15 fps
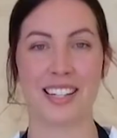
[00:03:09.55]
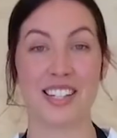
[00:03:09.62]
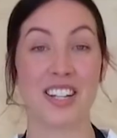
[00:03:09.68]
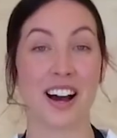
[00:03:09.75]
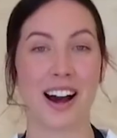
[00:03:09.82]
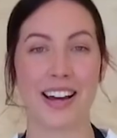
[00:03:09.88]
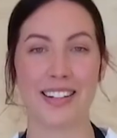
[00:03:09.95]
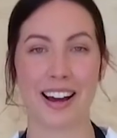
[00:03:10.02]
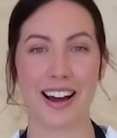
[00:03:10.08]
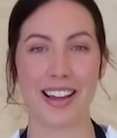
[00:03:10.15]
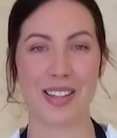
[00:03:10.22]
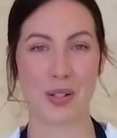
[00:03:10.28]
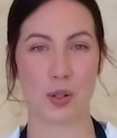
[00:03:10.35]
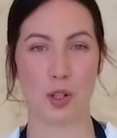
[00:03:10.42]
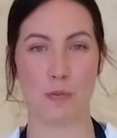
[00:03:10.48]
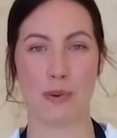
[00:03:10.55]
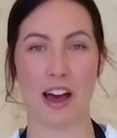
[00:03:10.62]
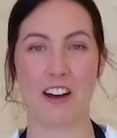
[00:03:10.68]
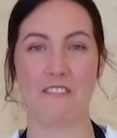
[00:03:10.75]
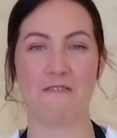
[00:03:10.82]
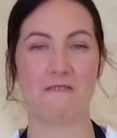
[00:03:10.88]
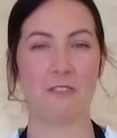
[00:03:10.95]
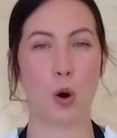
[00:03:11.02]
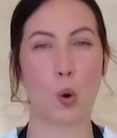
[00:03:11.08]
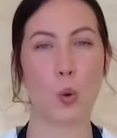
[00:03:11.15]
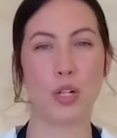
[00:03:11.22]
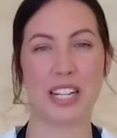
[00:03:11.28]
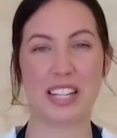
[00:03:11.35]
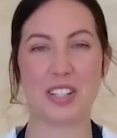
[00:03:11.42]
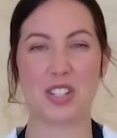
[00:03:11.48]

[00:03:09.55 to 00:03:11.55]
Tie-dye is all about folding,